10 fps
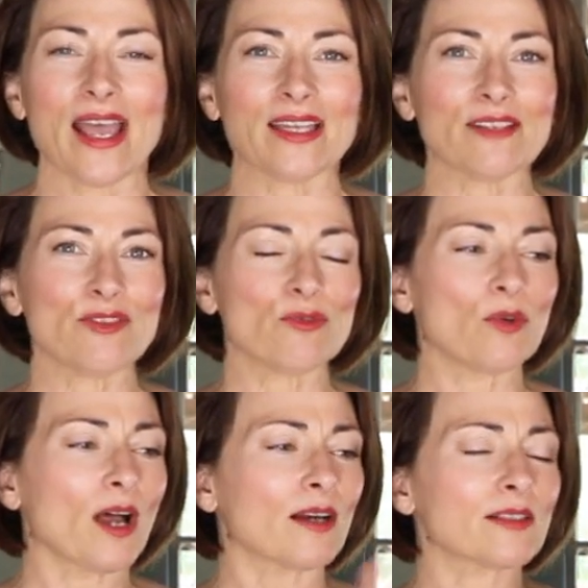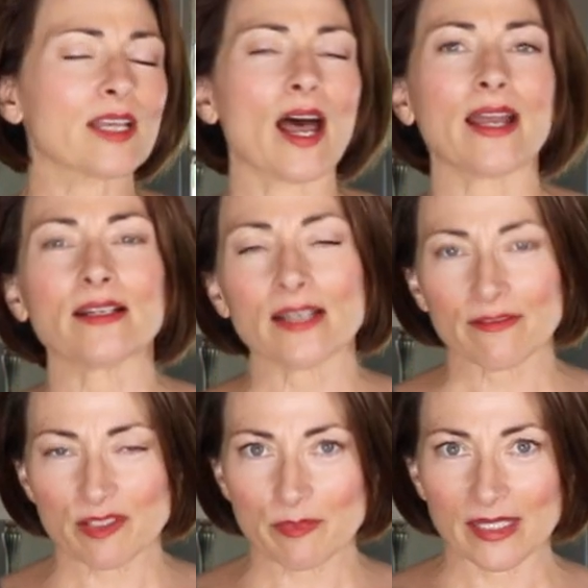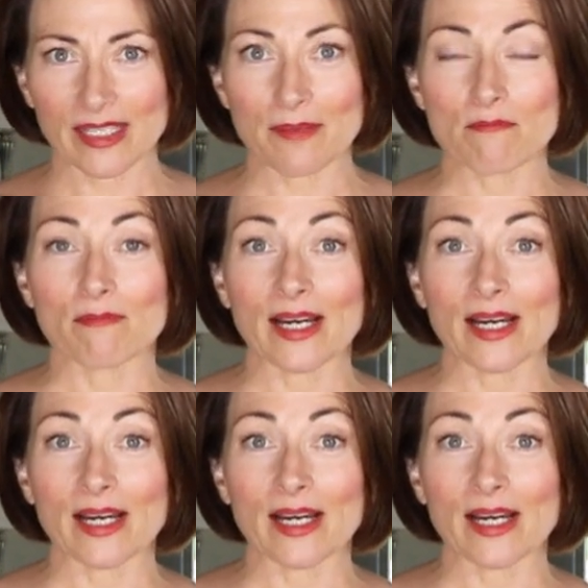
And if you are tired of spending